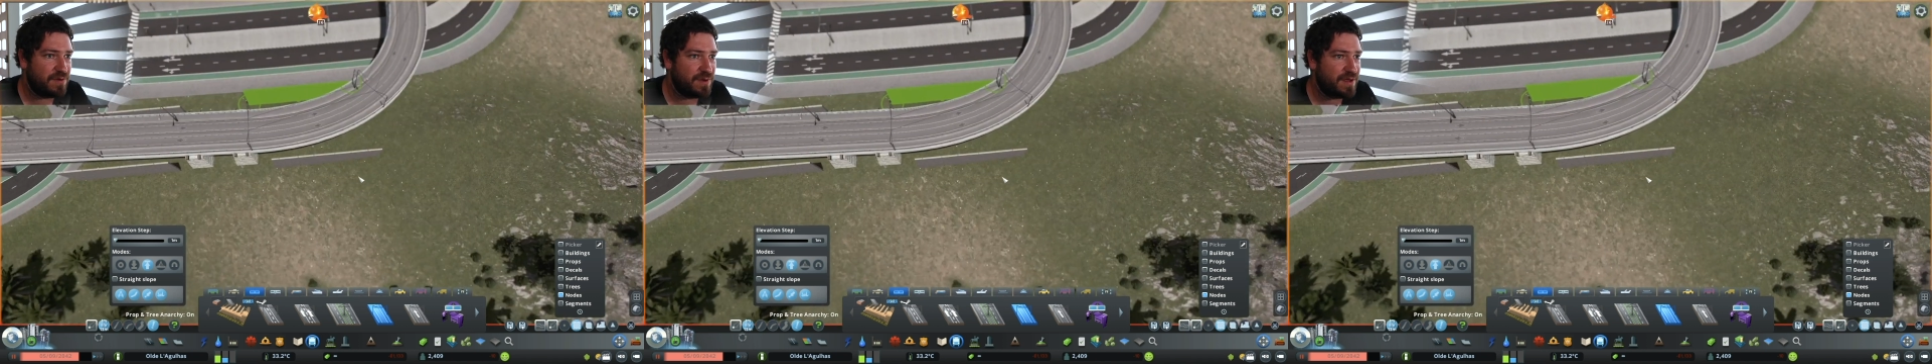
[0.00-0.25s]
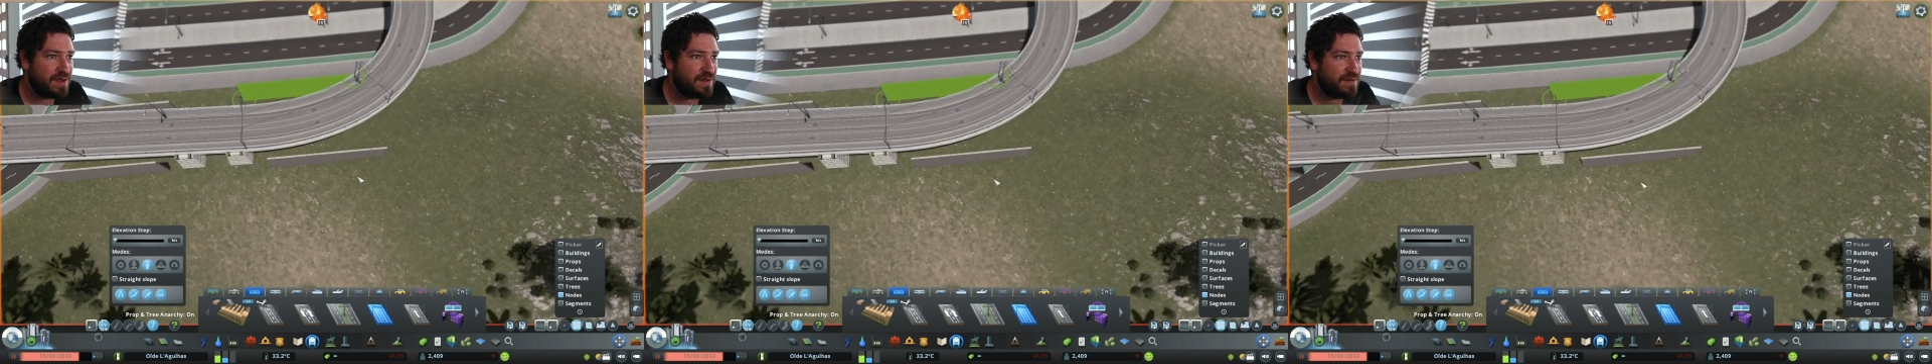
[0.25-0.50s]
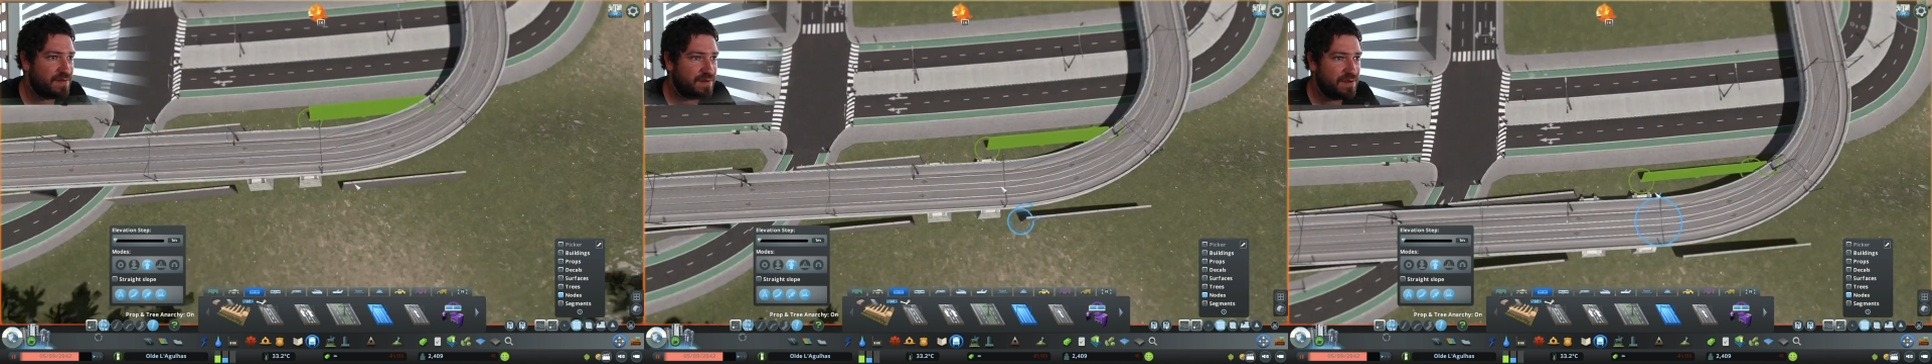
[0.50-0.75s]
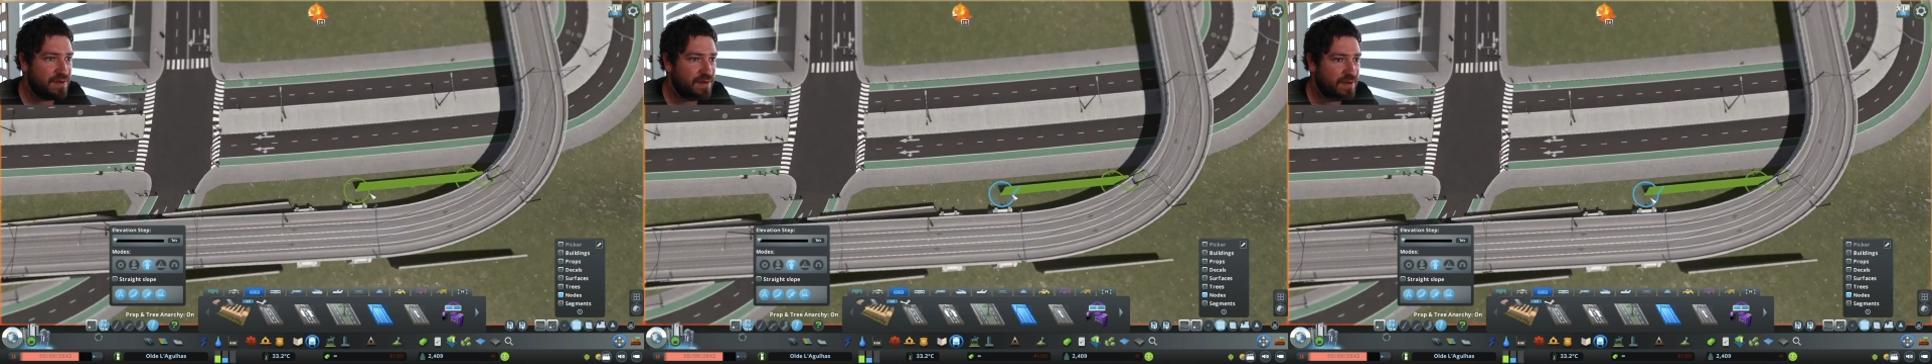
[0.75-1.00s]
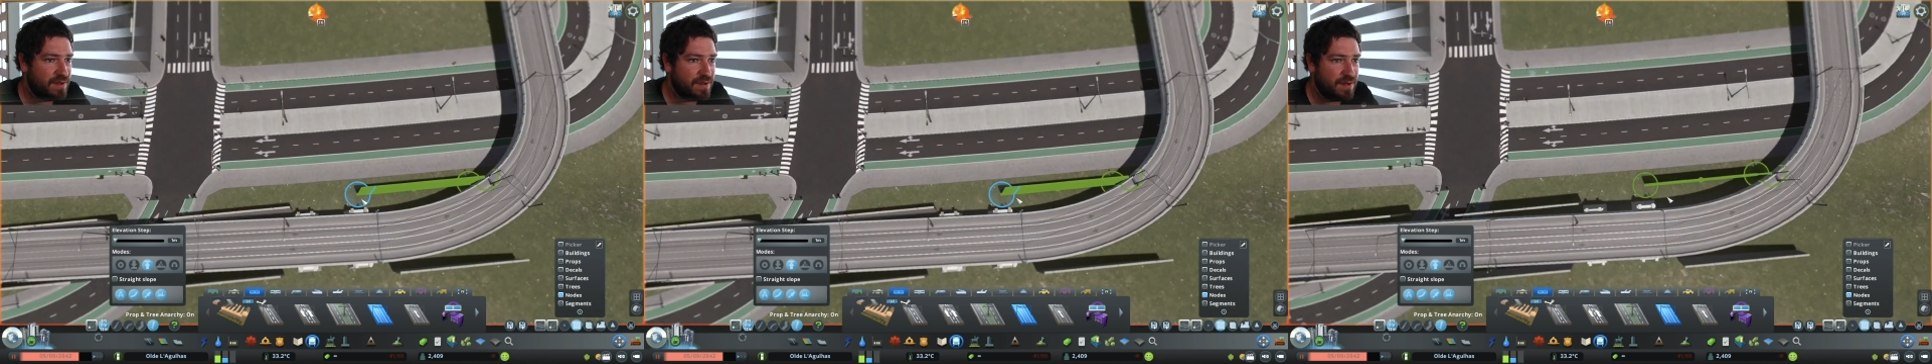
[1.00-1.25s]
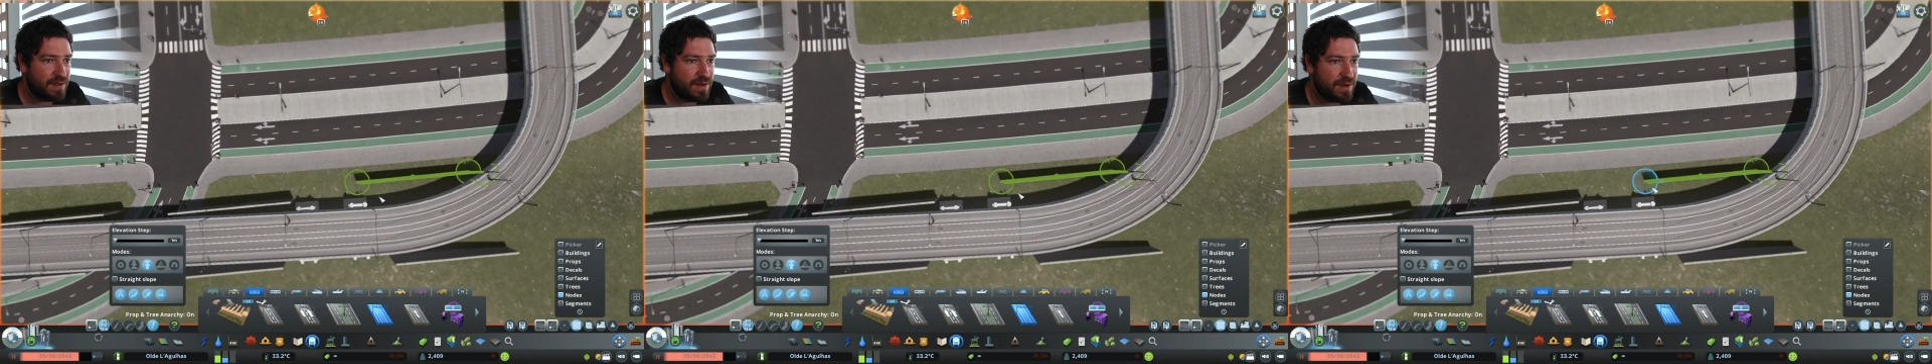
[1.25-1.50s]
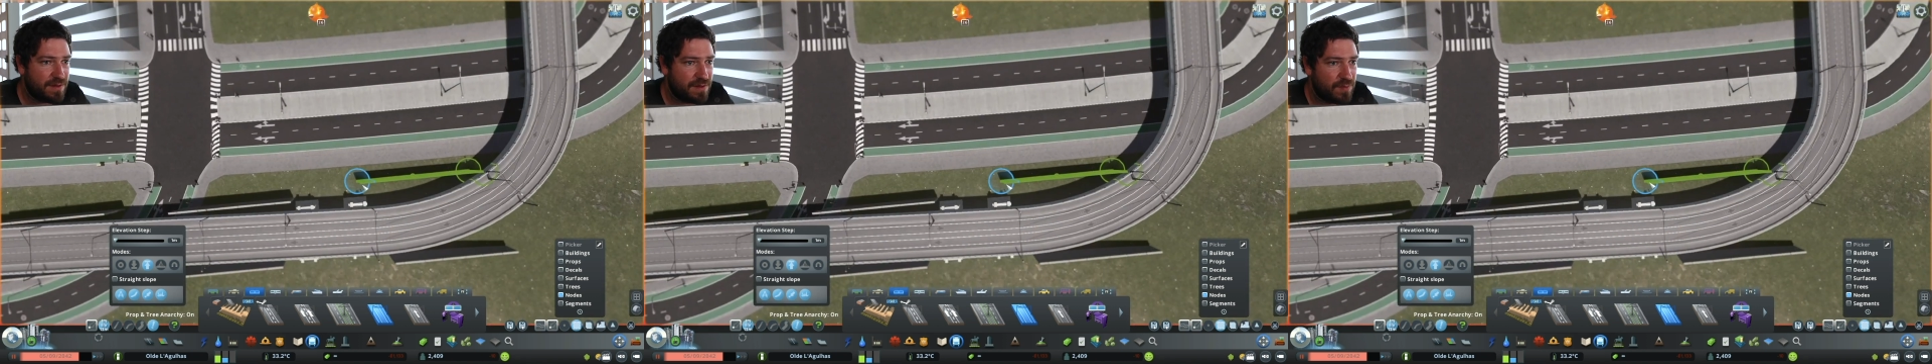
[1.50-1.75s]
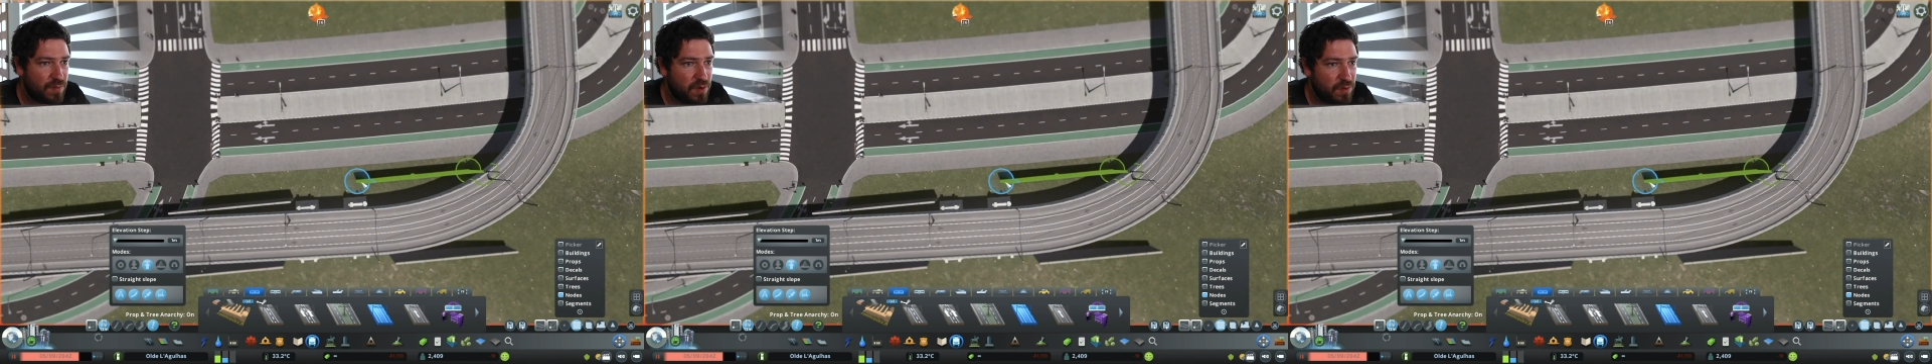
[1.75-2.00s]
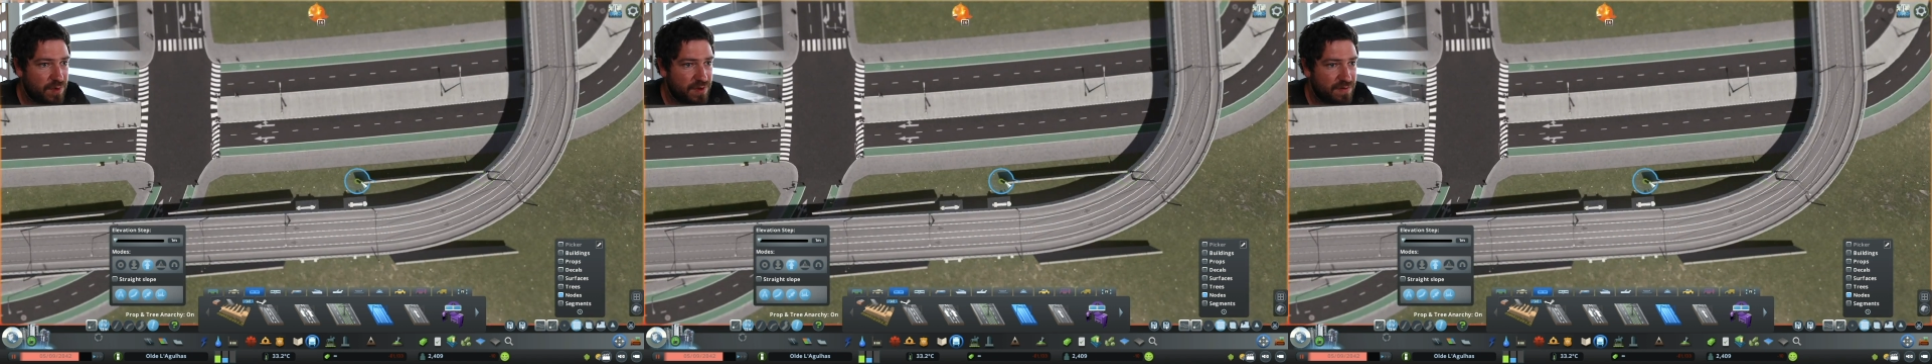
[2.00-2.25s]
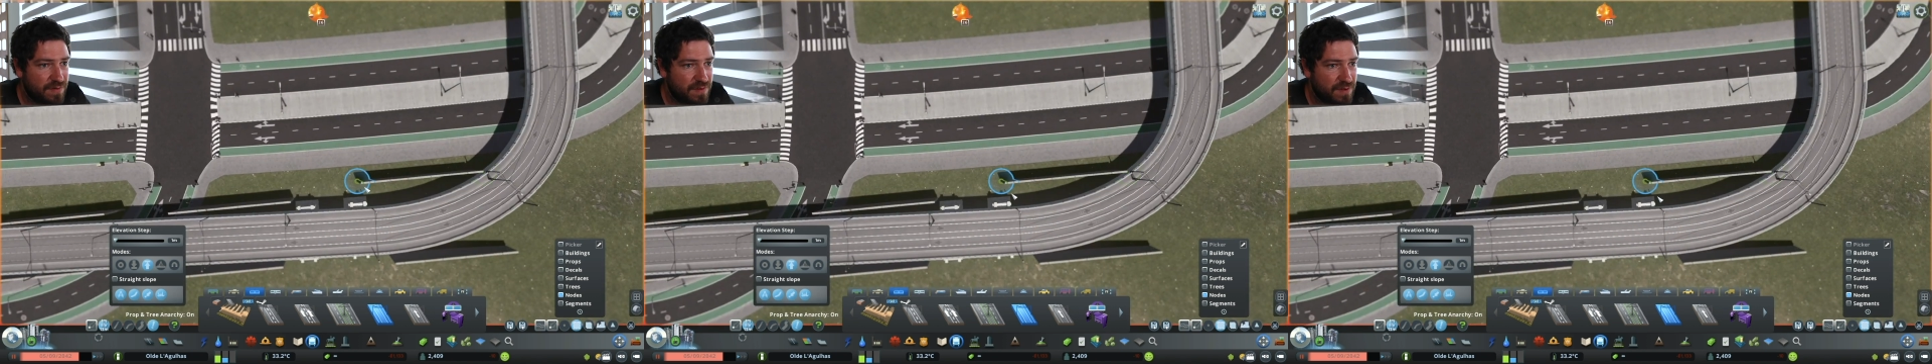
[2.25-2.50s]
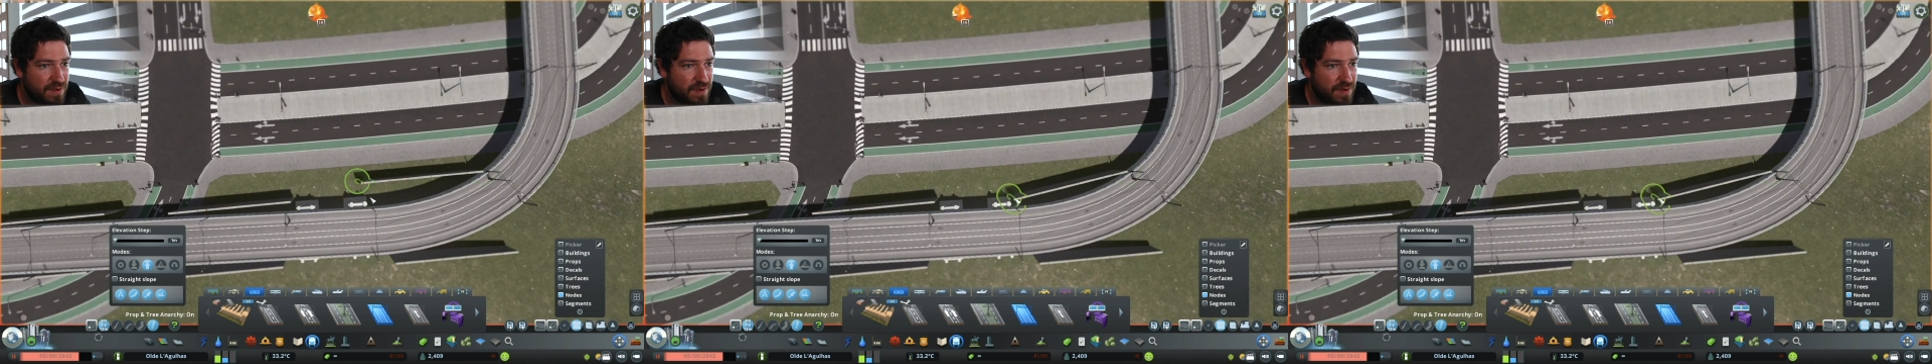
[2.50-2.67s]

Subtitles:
doing it at the moment.